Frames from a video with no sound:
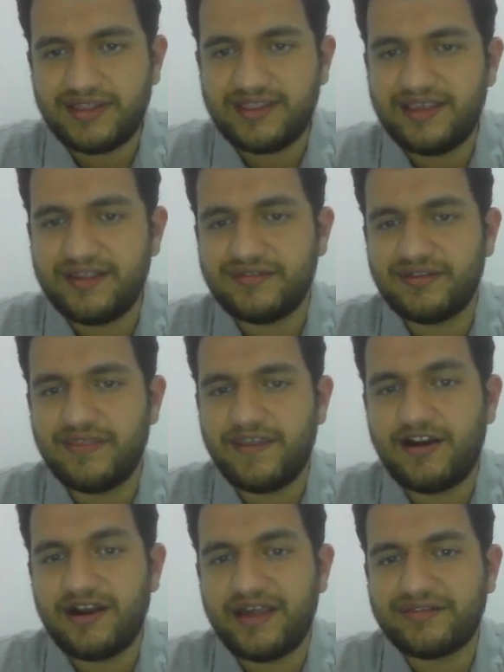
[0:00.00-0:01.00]
And
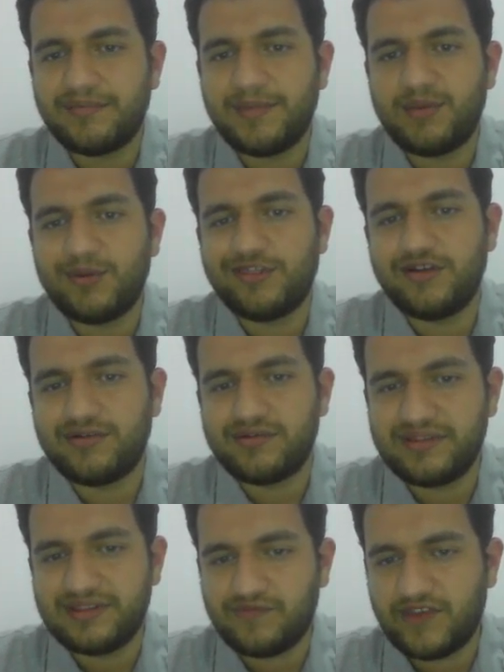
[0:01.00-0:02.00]
they are asking me about the
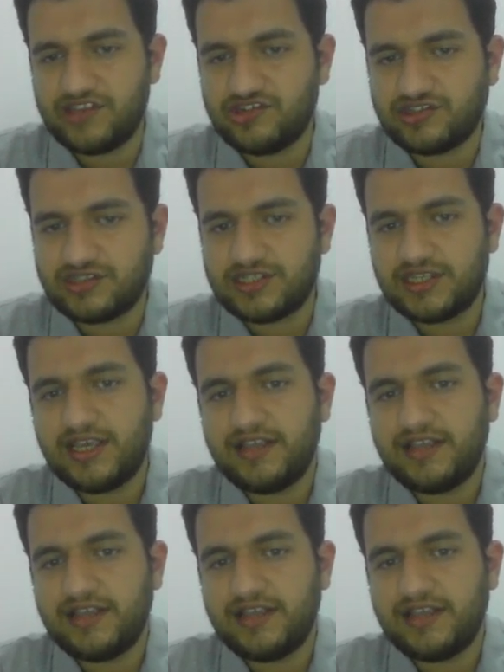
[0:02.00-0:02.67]
causative agent.